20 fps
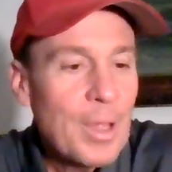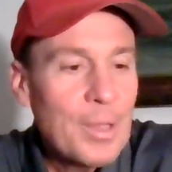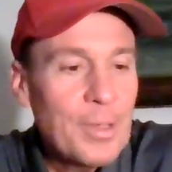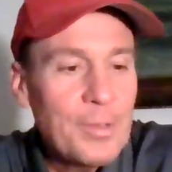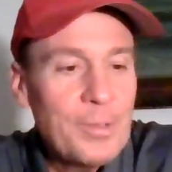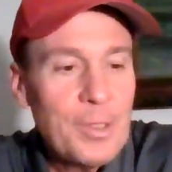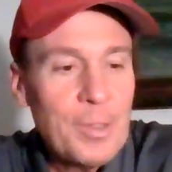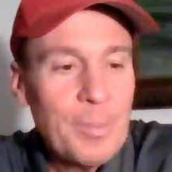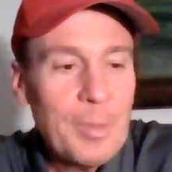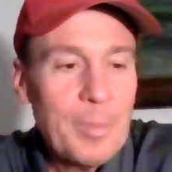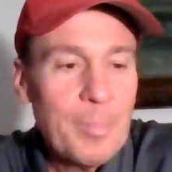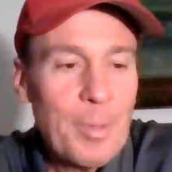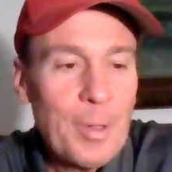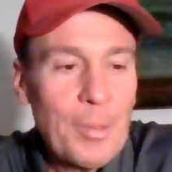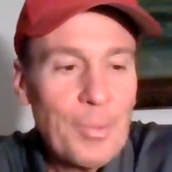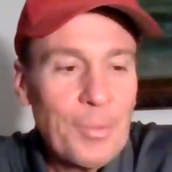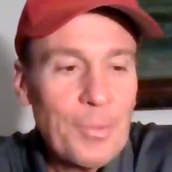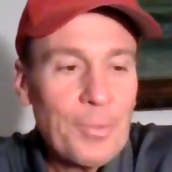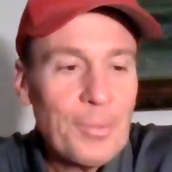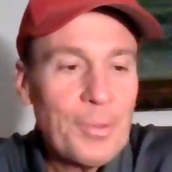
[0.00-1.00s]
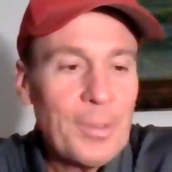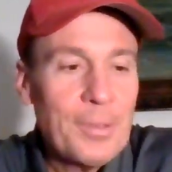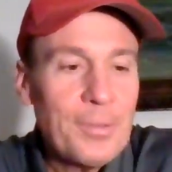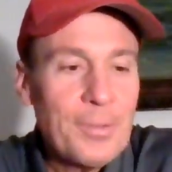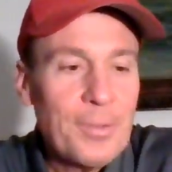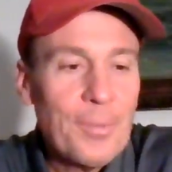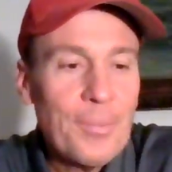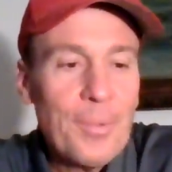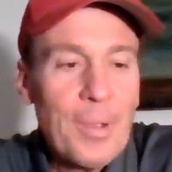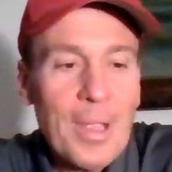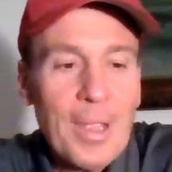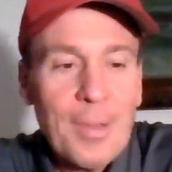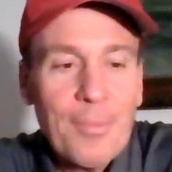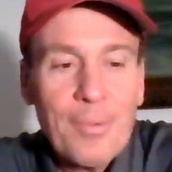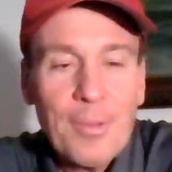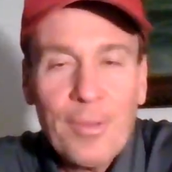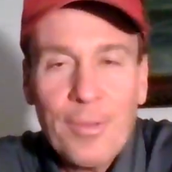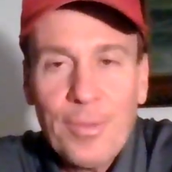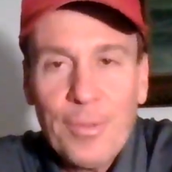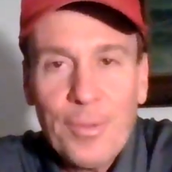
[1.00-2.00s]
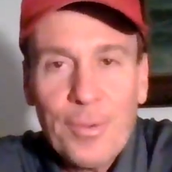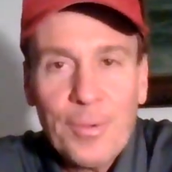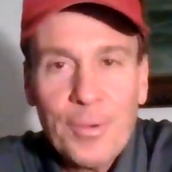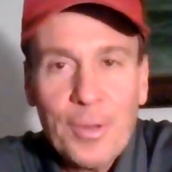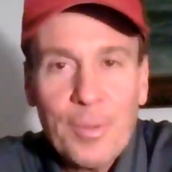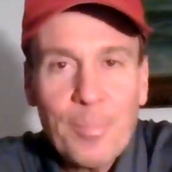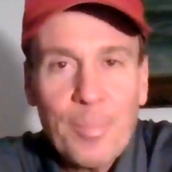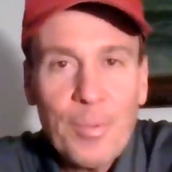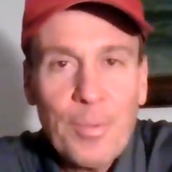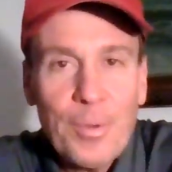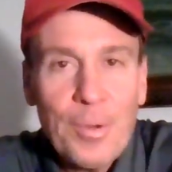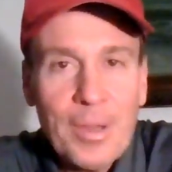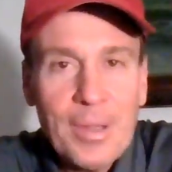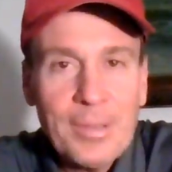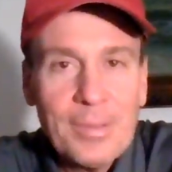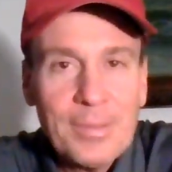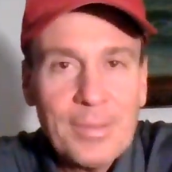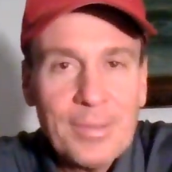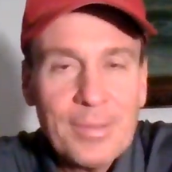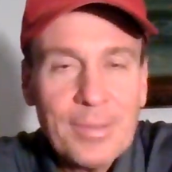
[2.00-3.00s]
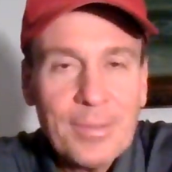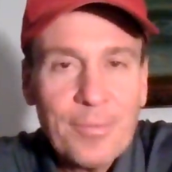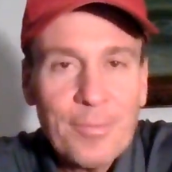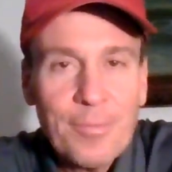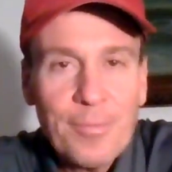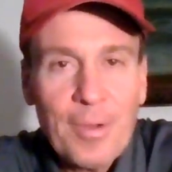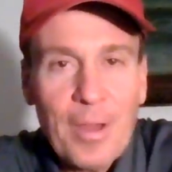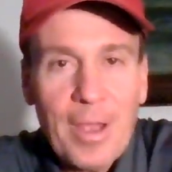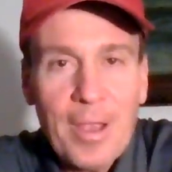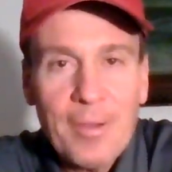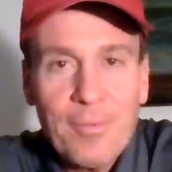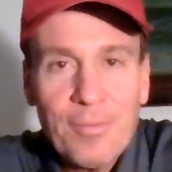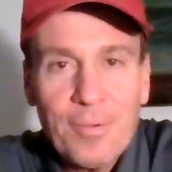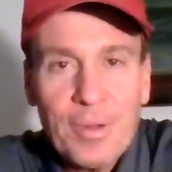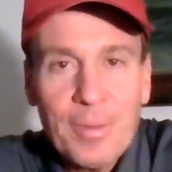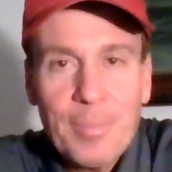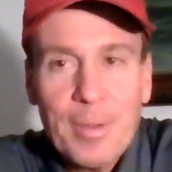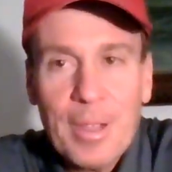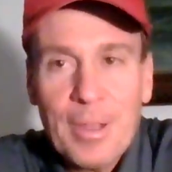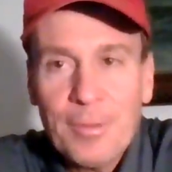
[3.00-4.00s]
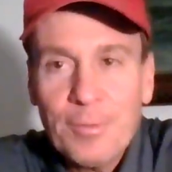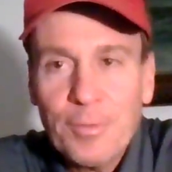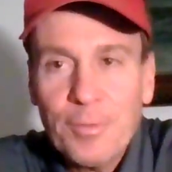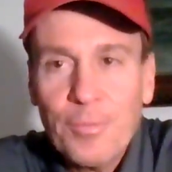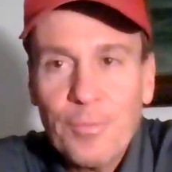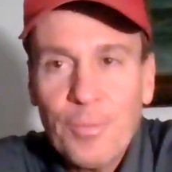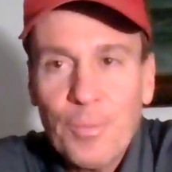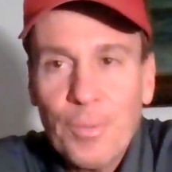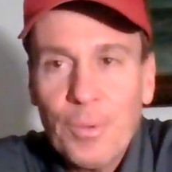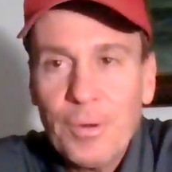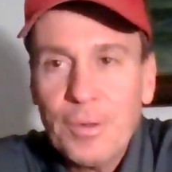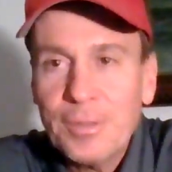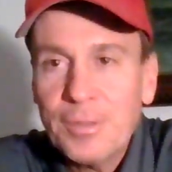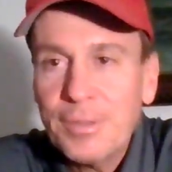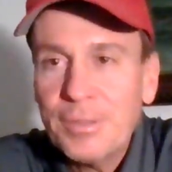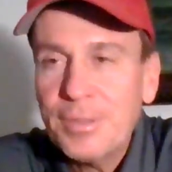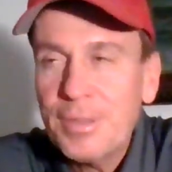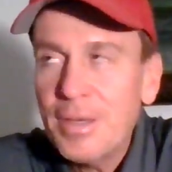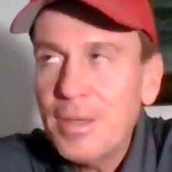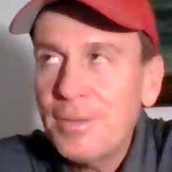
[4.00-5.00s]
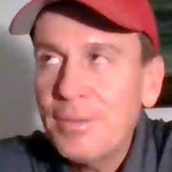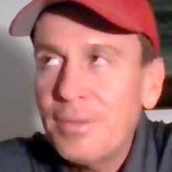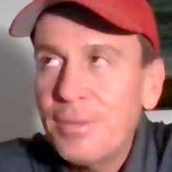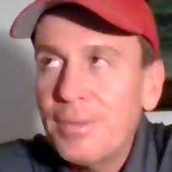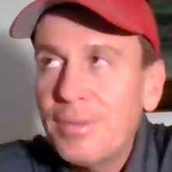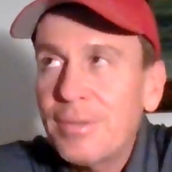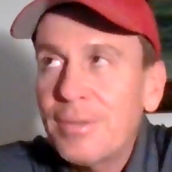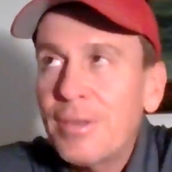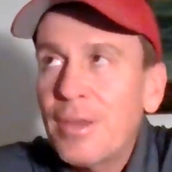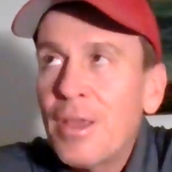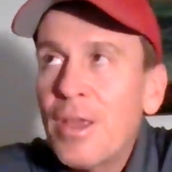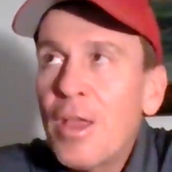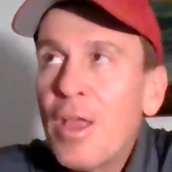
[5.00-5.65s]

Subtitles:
Jimmy Butler leads the way with 30 points, 5 rebounds, 4 assists.